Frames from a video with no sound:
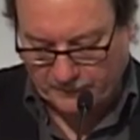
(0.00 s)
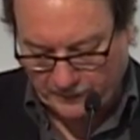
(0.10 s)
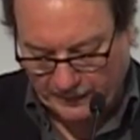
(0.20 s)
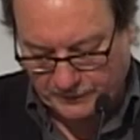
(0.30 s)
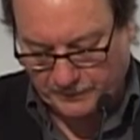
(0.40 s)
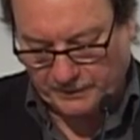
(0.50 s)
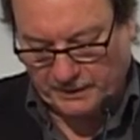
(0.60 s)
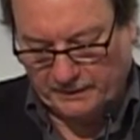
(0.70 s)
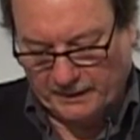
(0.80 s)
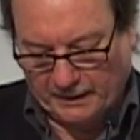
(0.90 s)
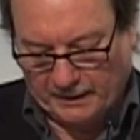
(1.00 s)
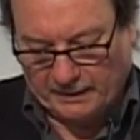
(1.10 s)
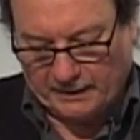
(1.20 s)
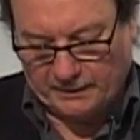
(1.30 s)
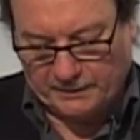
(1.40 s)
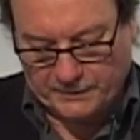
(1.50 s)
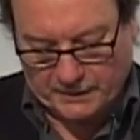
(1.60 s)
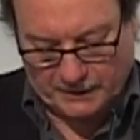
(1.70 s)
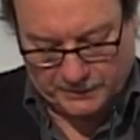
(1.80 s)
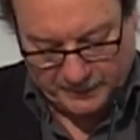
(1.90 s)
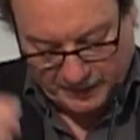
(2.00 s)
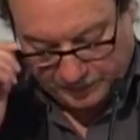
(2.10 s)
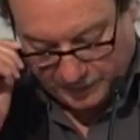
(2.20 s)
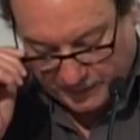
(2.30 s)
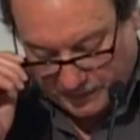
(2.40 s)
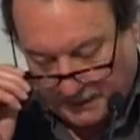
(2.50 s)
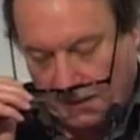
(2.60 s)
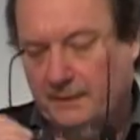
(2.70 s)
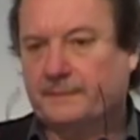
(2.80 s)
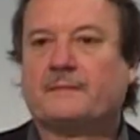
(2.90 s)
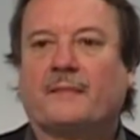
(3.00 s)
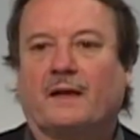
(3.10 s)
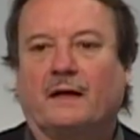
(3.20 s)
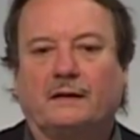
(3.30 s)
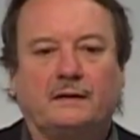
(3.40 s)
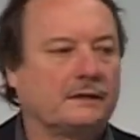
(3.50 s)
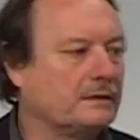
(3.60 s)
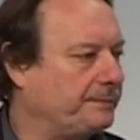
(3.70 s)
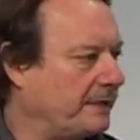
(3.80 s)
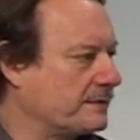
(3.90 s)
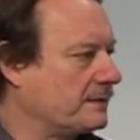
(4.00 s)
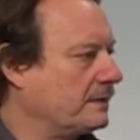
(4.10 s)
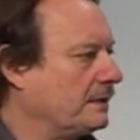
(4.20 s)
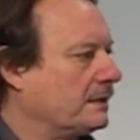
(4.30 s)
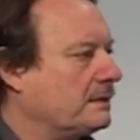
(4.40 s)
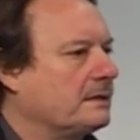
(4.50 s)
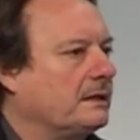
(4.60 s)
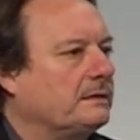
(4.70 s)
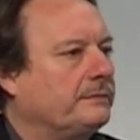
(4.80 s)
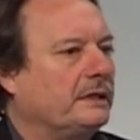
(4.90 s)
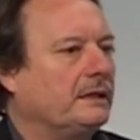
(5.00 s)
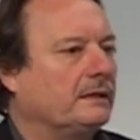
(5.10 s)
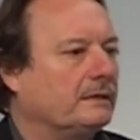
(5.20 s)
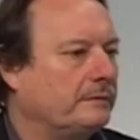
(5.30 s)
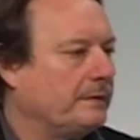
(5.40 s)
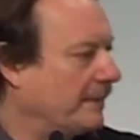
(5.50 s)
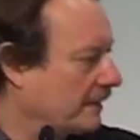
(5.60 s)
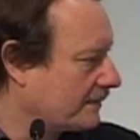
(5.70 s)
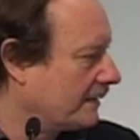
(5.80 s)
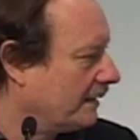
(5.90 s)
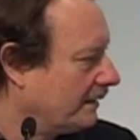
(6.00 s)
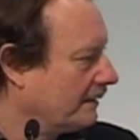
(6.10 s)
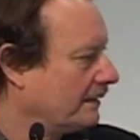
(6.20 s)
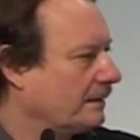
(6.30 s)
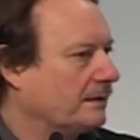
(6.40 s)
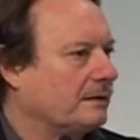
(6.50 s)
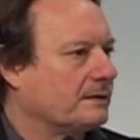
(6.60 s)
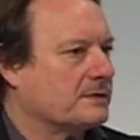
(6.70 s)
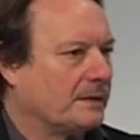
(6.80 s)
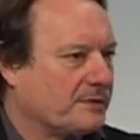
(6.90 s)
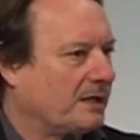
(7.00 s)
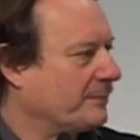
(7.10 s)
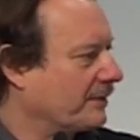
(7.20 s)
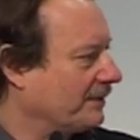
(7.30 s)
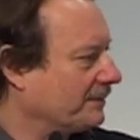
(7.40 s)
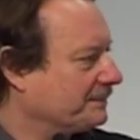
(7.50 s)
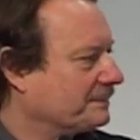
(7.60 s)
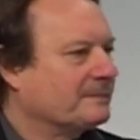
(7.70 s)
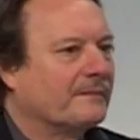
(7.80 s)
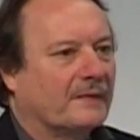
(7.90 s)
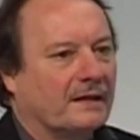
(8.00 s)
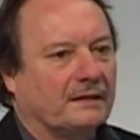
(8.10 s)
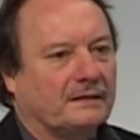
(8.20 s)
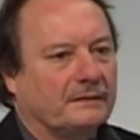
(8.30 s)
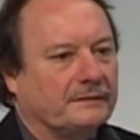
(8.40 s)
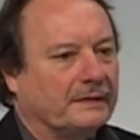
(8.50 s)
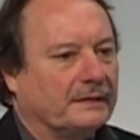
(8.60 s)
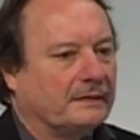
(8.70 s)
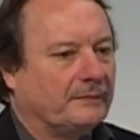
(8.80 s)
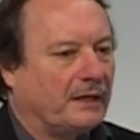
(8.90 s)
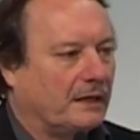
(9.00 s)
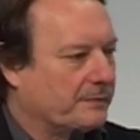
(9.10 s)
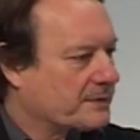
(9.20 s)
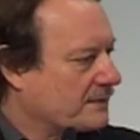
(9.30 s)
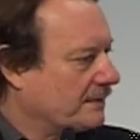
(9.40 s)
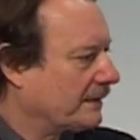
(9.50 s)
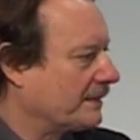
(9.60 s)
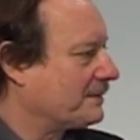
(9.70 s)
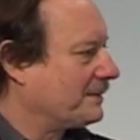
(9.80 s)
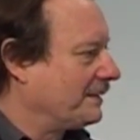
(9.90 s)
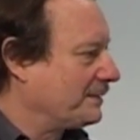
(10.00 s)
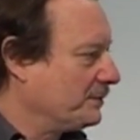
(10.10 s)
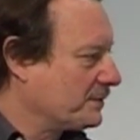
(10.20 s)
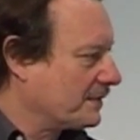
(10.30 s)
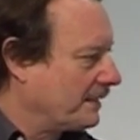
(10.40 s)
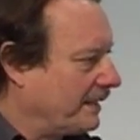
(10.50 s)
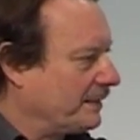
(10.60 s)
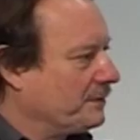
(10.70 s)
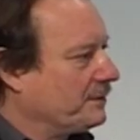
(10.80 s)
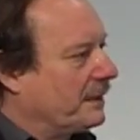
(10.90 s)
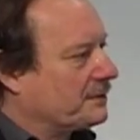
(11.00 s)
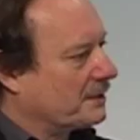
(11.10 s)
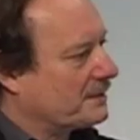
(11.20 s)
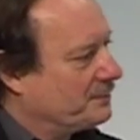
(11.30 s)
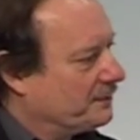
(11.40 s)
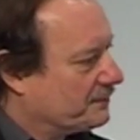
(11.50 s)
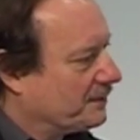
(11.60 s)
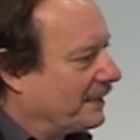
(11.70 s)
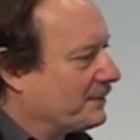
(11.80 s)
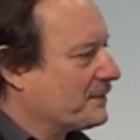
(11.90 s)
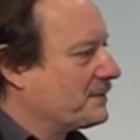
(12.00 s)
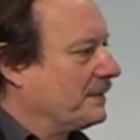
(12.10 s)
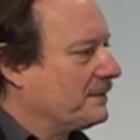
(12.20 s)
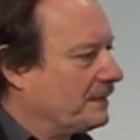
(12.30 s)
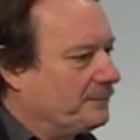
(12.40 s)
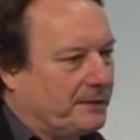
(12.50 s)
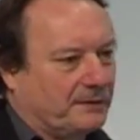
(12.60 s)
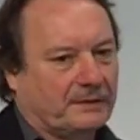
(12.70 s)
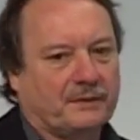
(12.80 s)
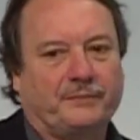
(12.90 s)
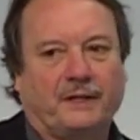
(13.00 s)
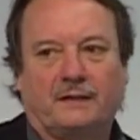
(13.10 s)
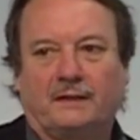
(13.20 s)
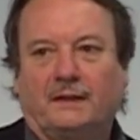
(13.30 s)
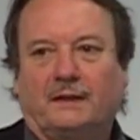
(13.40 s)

and philanthropy in this country. And it was indeed in that capacity that we met some time ago while I was still at UCLA, and you had just moved to the Hauser Center, and we could compare